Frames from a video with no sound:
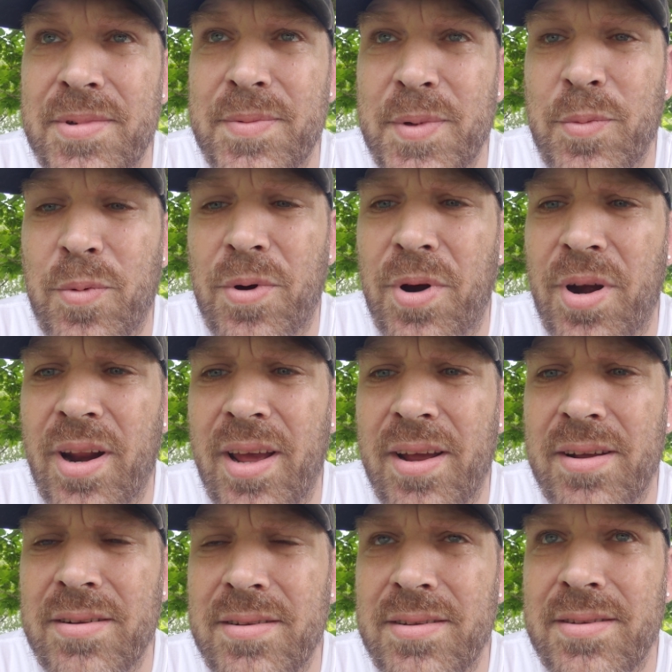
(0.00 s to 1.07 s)
Should be working
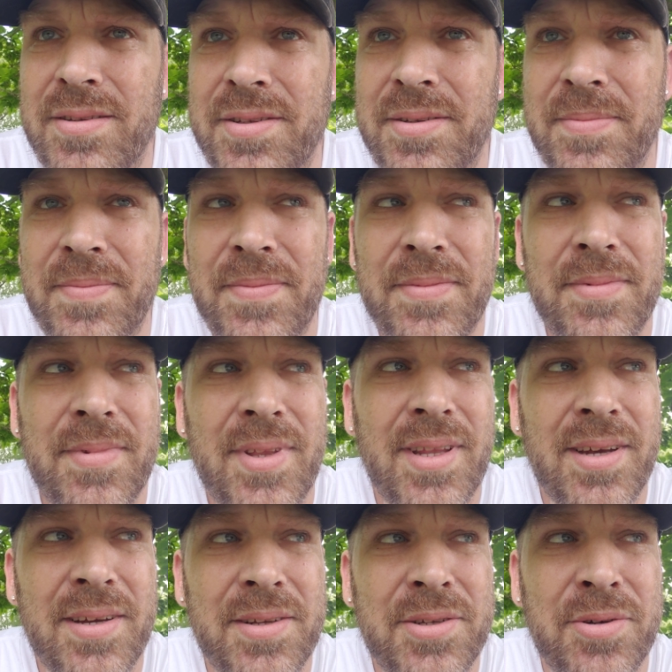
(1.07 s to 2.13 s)
out and
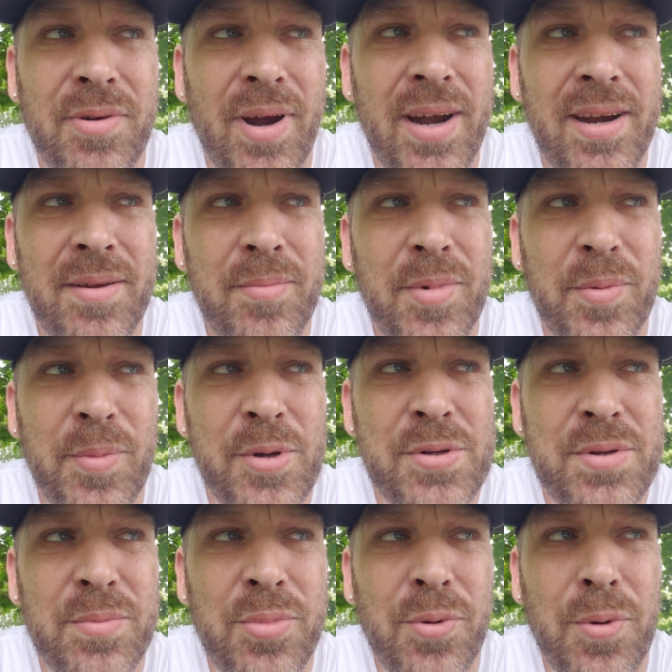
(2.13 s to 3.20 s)
training, but
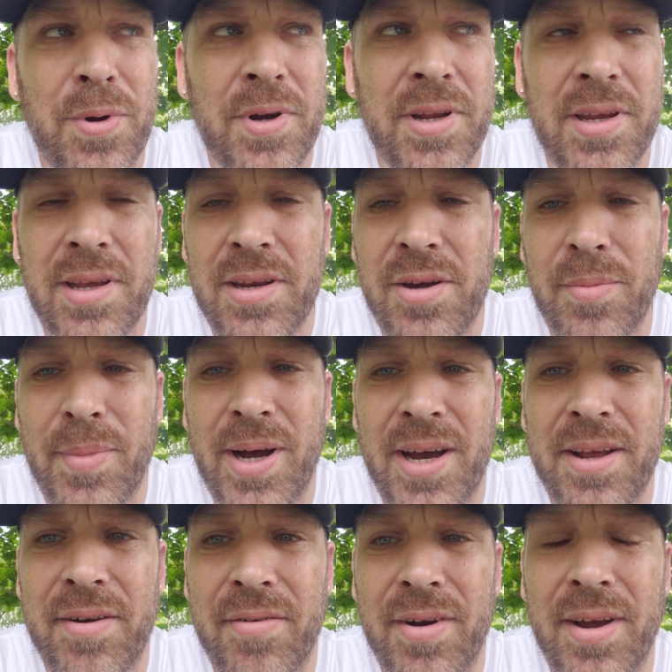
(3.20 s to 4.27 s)
most importantly, getting your
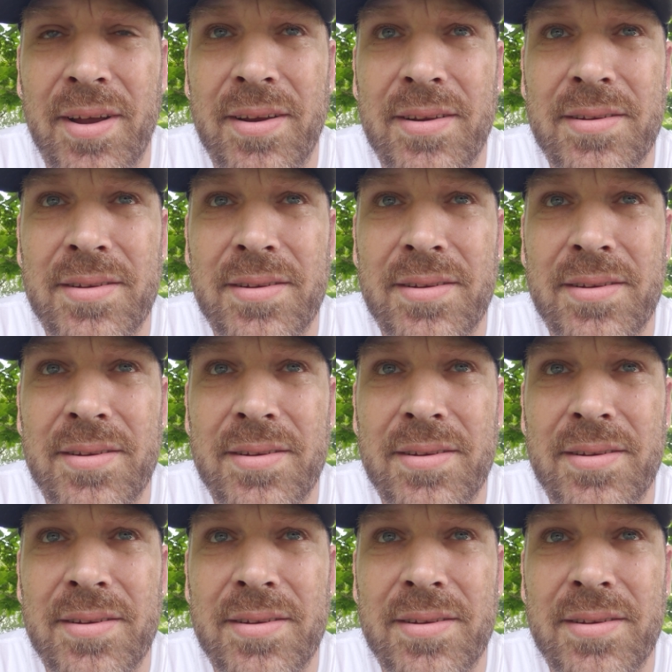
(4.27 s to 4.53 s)
mind right.